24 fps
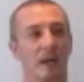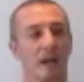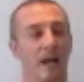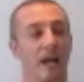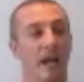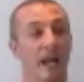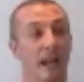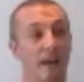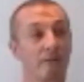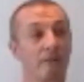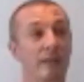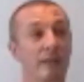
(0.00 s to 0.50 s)

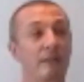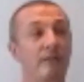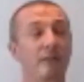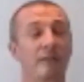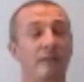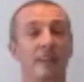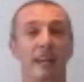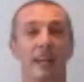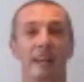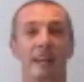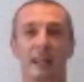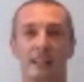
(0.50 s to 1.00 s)
I had
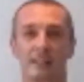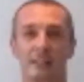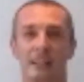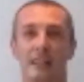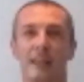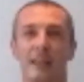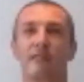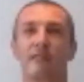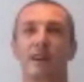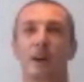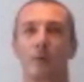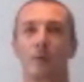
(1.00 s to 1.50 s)
lived that as
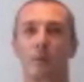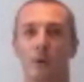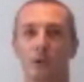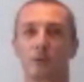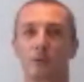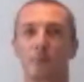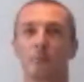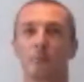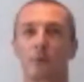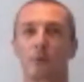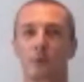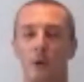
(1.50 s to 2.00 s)
if I
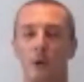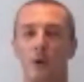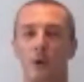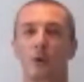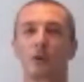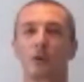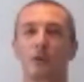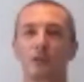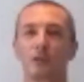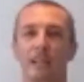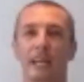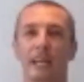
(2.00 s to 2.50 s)
was
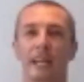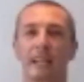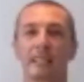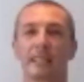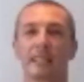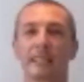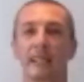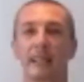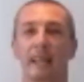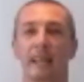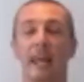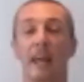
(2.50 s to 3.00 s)

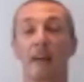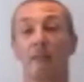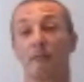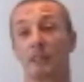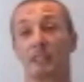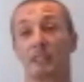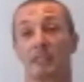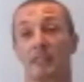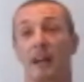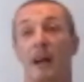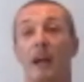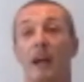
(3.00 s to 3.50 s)
procreating
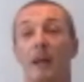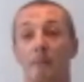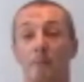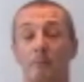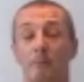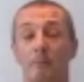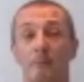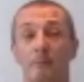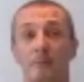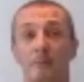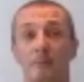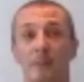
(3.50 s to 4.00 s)
every
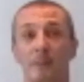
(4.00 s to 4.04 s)
time.